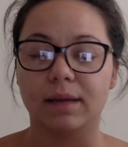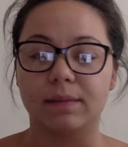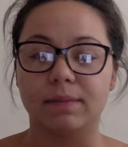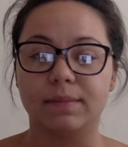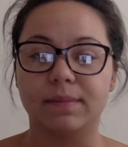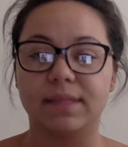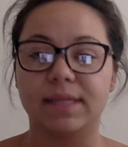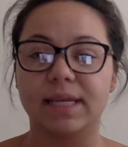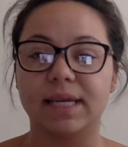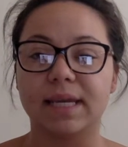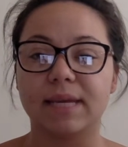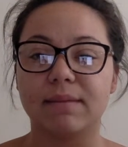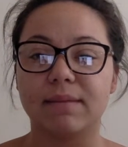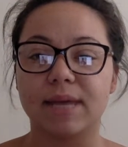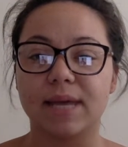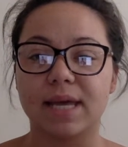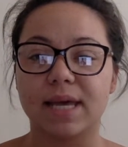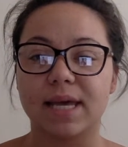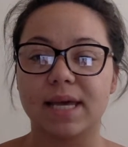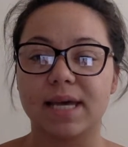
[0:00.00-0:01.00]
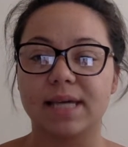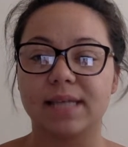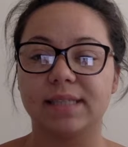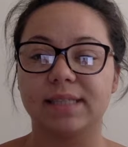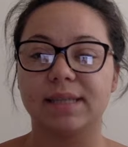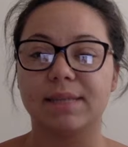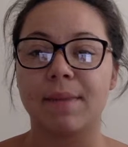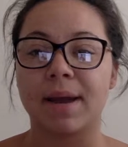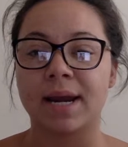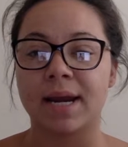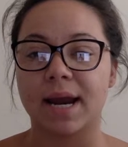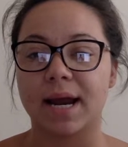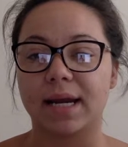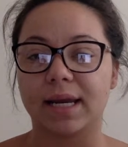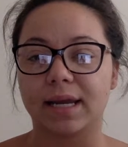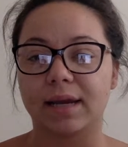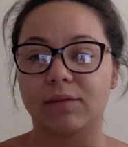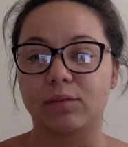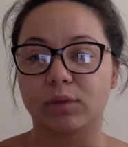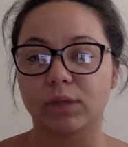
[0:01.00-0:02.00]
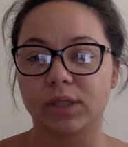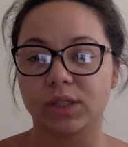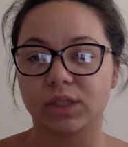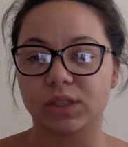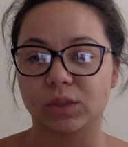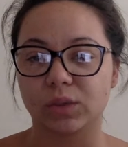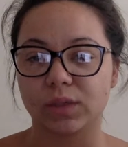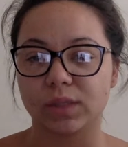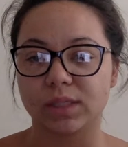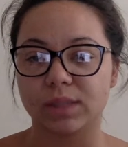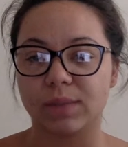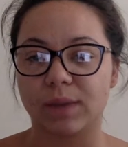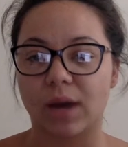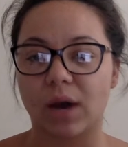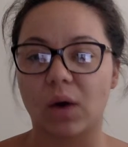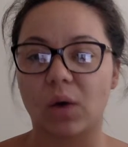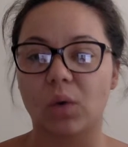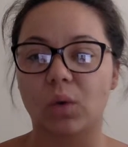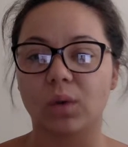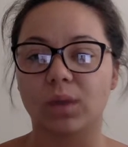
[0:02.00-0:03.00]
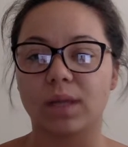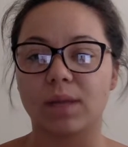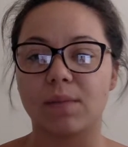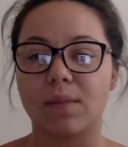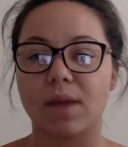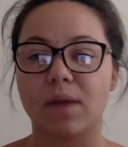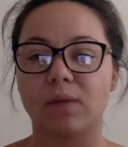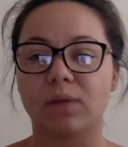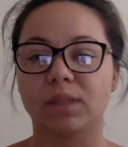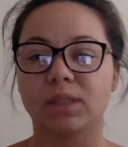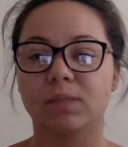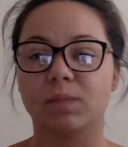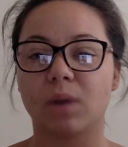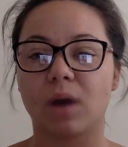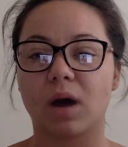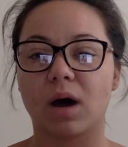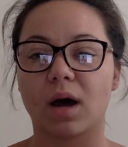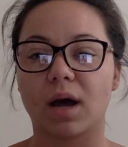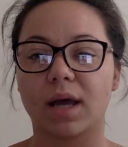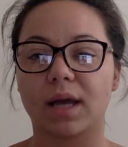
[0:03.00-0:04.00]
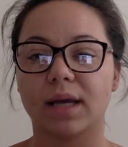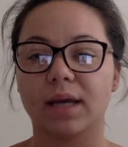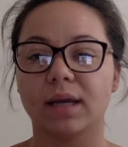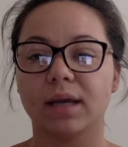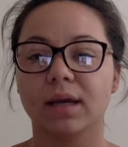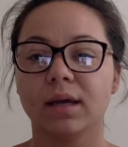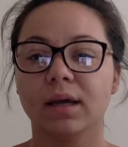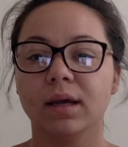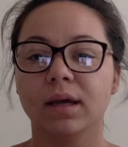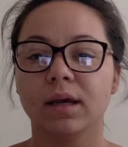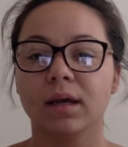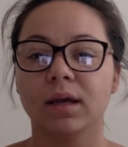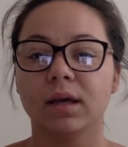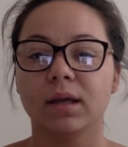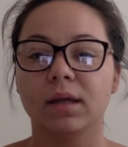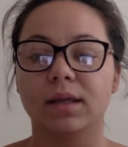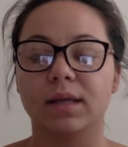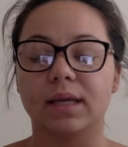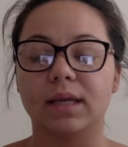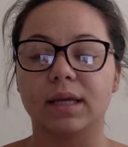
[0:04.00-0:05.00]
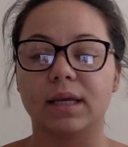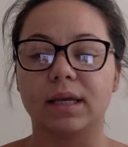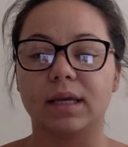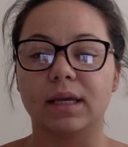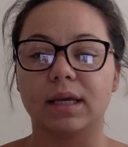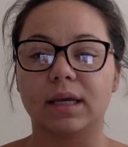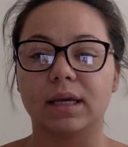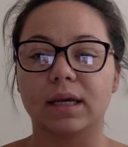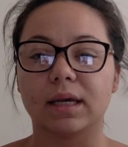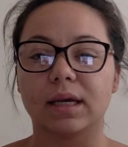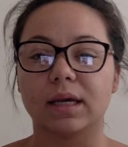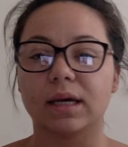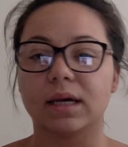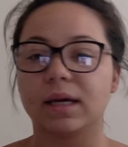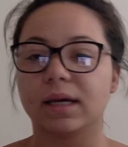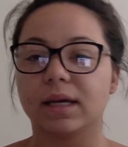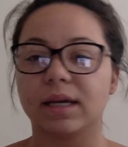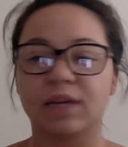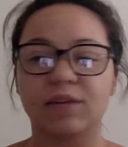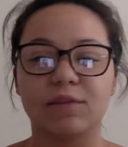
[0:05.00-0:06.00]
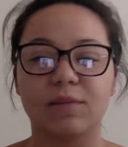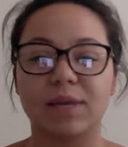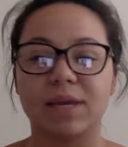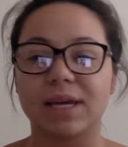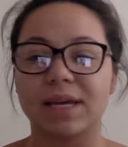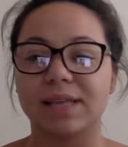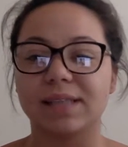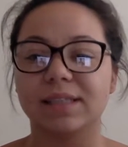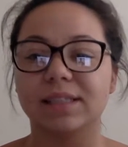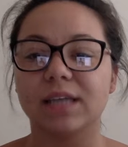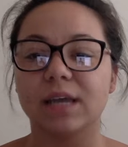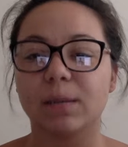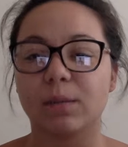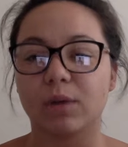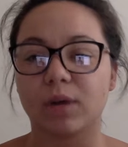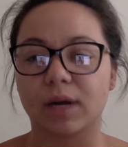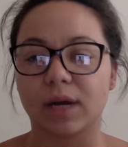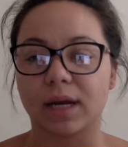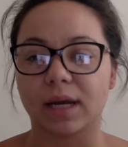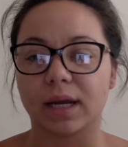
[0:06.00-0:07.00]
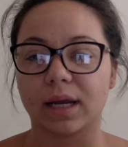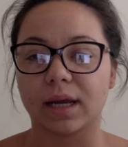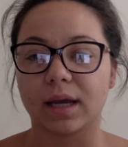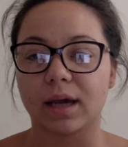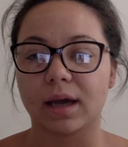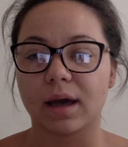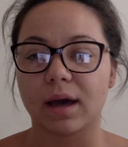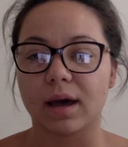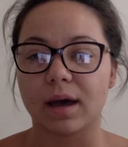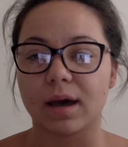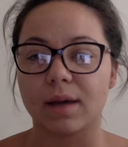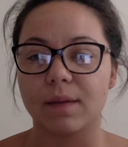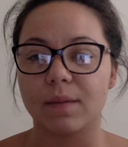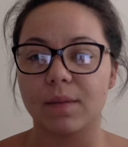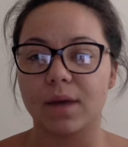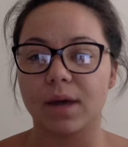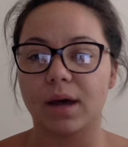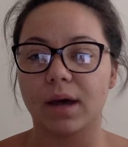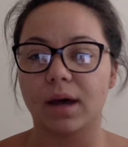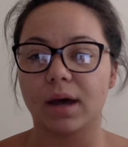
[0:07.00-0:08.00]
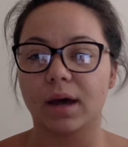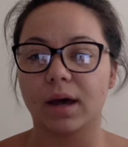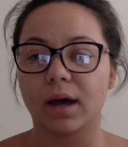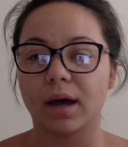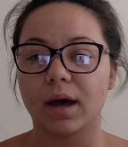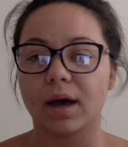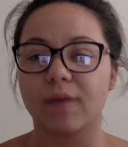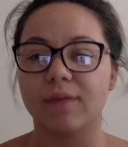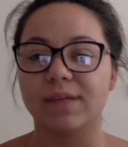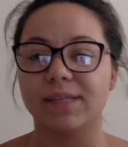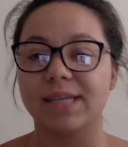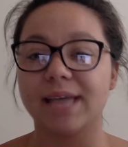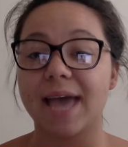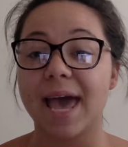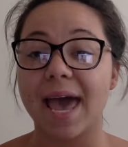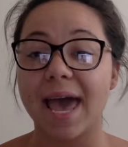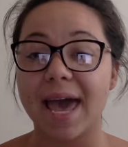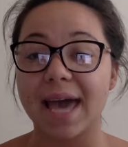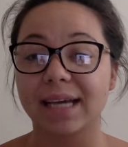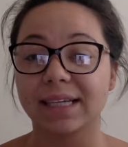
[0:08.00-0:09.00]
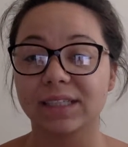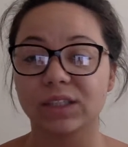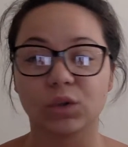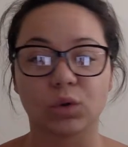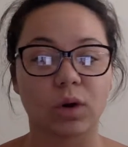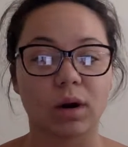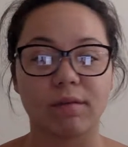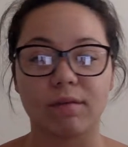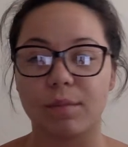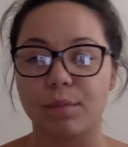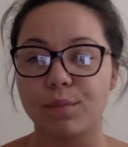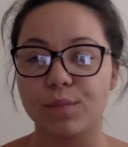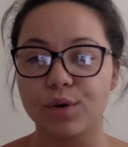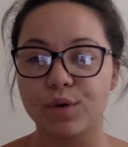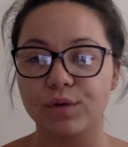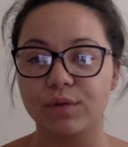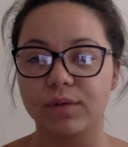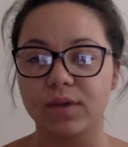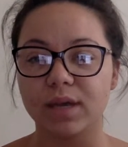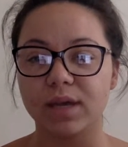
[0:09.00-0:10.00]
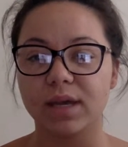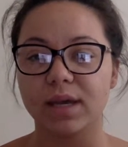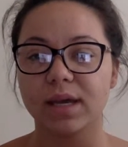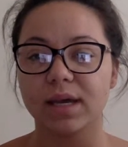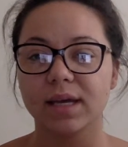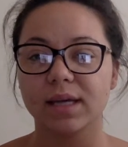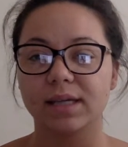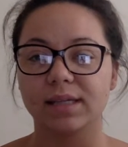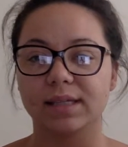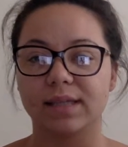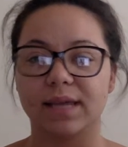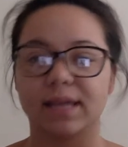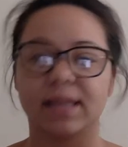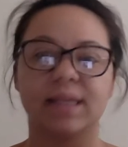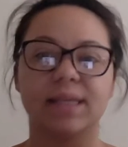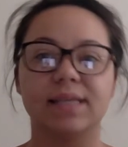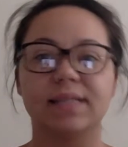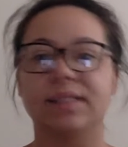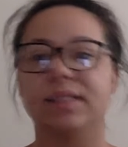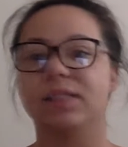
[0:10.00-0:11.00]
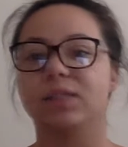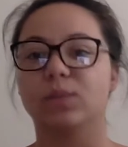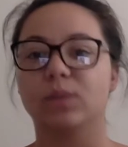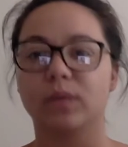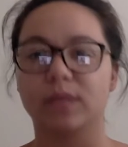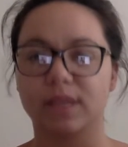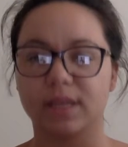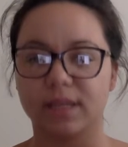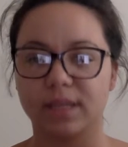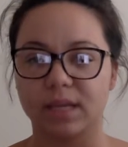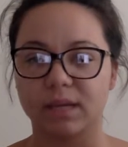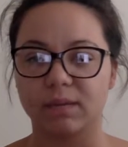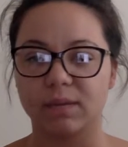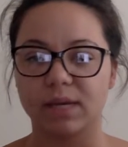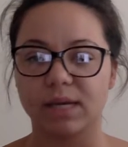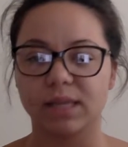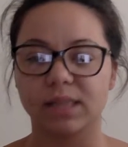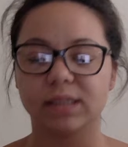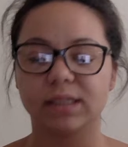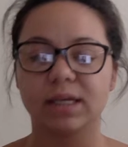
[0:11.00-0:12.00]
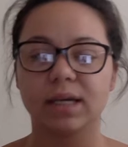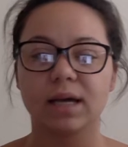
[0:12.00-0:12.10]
theme is the main idea of what the story is about. Or they may respond, give me a summary of a text or of a movie to say this is what the theme is.